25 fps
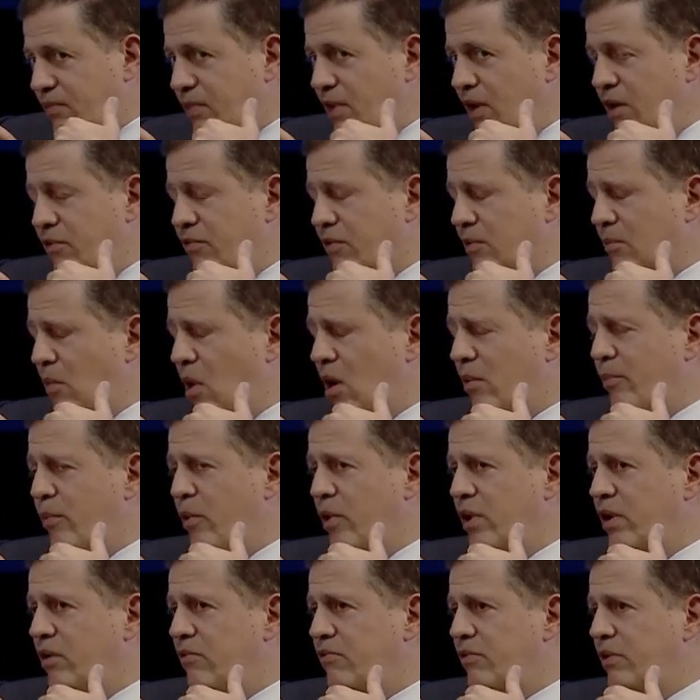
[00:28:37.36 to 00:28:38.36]
From our
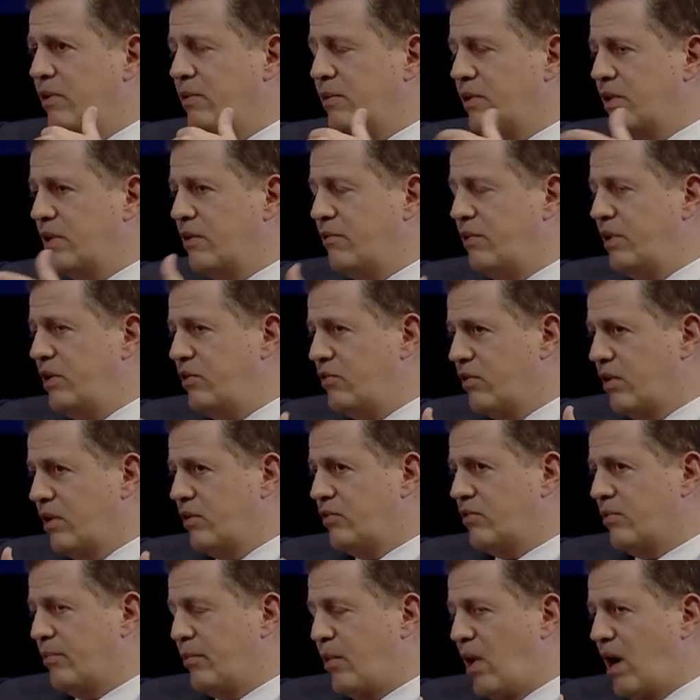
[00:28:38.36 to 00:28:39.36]
point of view in the region
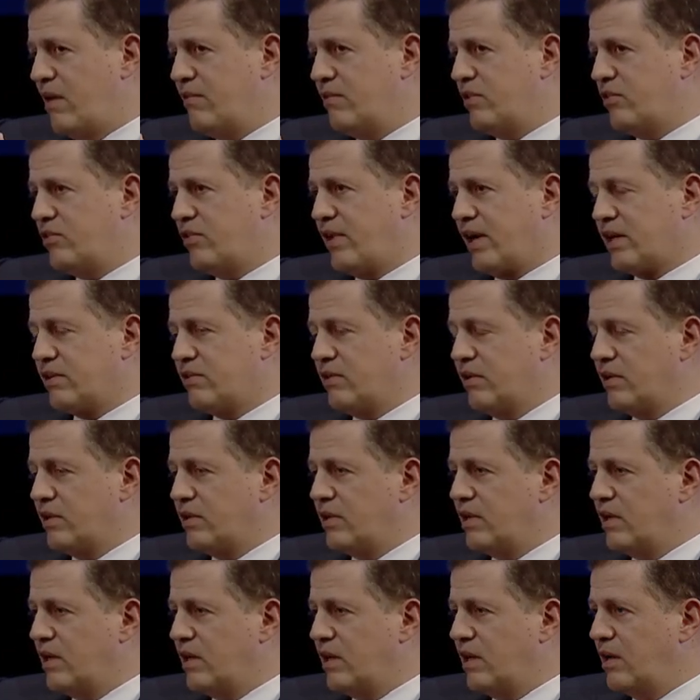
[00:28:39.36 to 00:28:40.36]
as a private sector
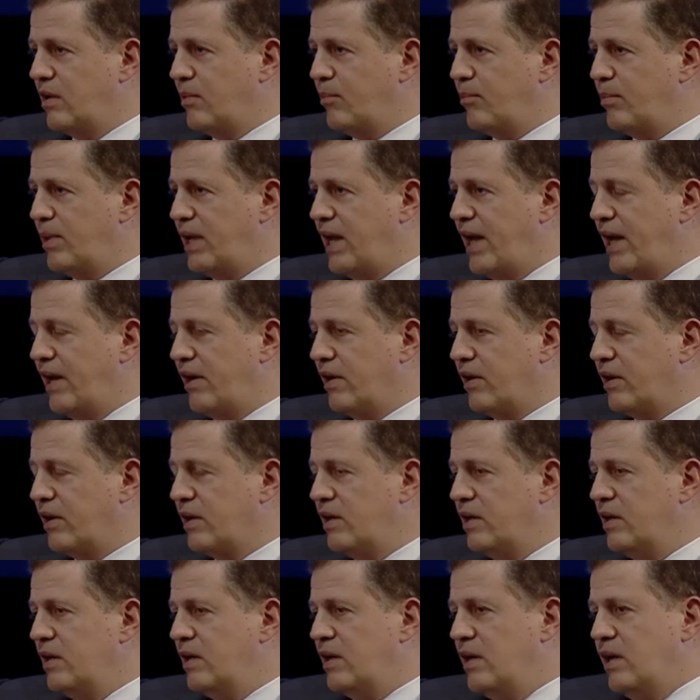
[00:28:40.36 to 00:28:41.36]
player,
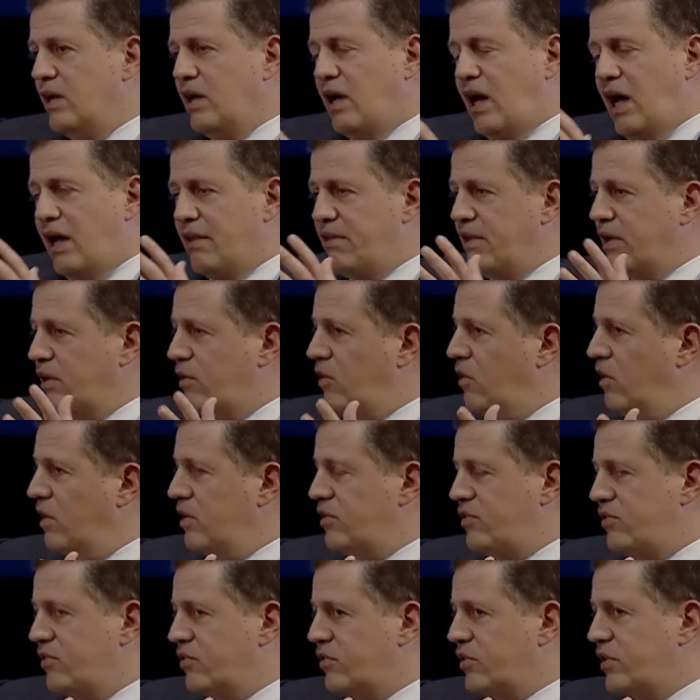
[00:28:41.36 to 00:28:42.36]
I think all
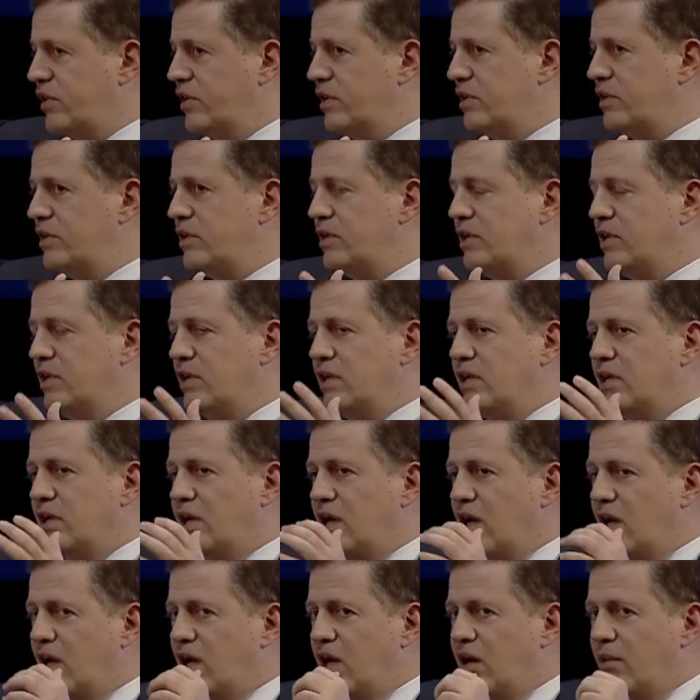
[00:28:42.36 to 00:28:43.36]
this is good,
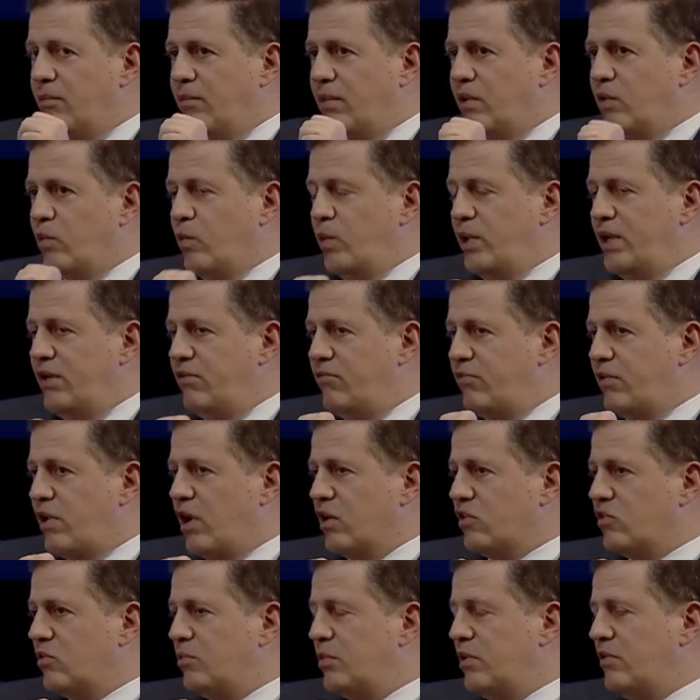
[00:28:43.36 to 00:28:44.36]
but we've
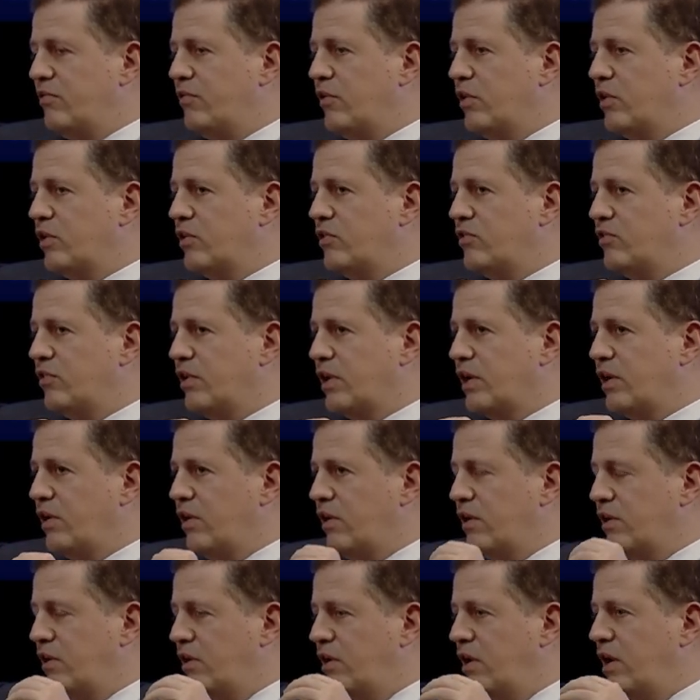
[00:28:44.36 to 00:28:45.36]
got to be focusing
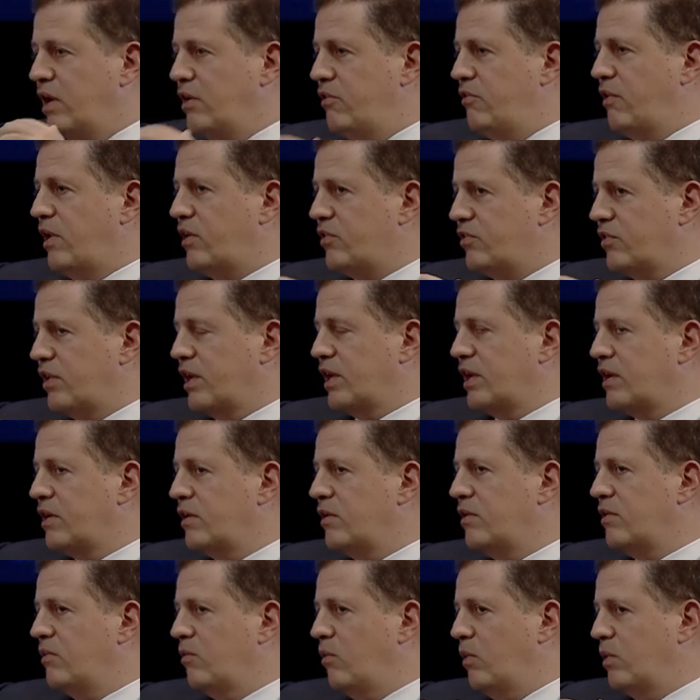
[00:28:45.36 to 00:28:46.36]
on addressing
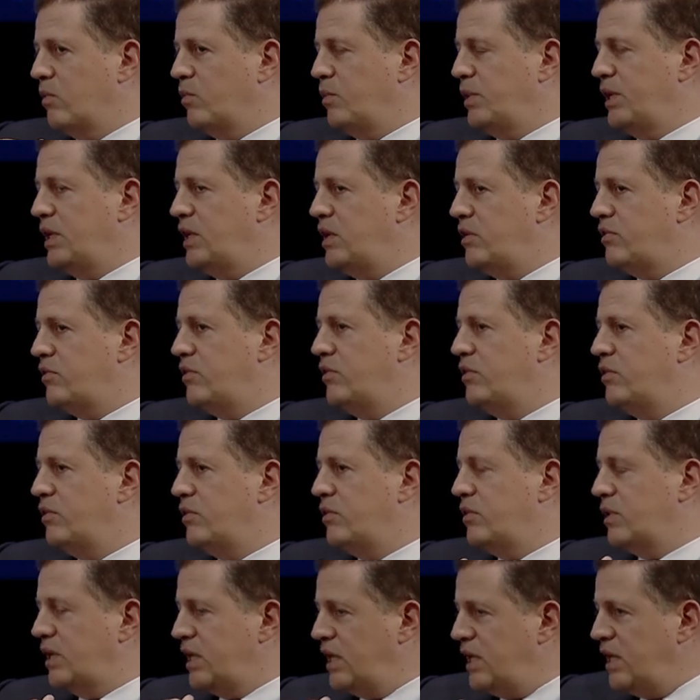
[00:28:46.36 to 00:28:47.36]
what we need to
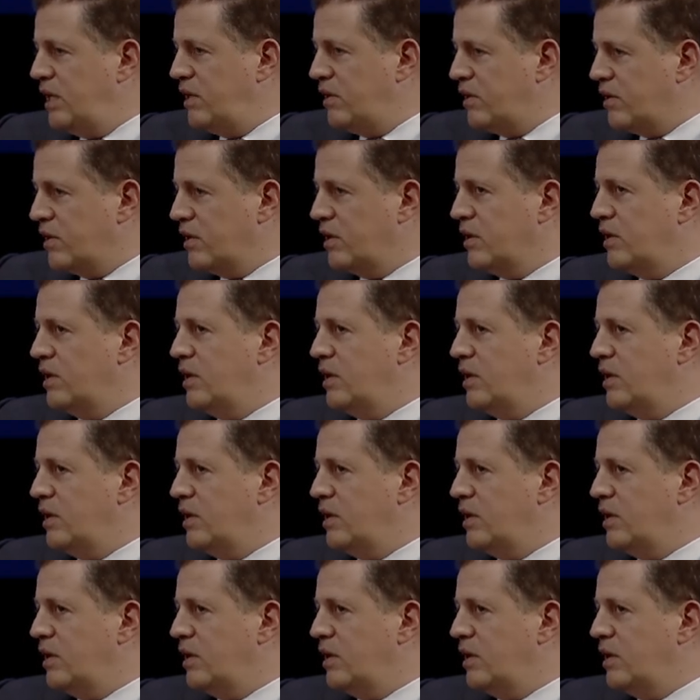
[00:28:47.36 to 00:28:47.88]
do here